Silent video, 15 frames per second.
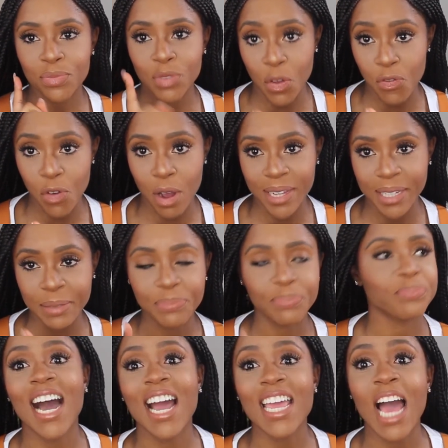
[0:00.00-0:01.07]
no fine
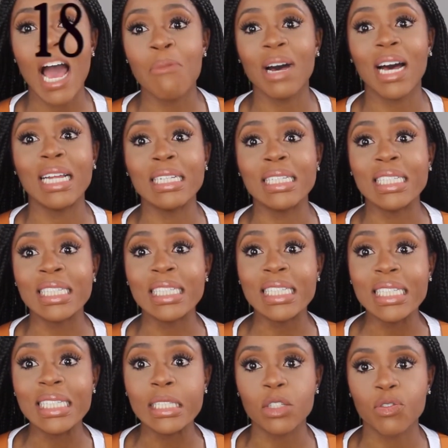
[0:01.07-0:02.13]
i am a
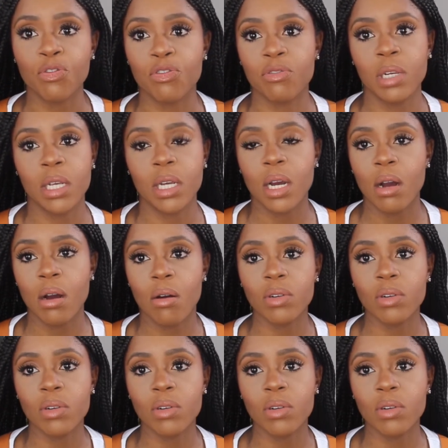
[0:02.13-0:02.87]
neat freak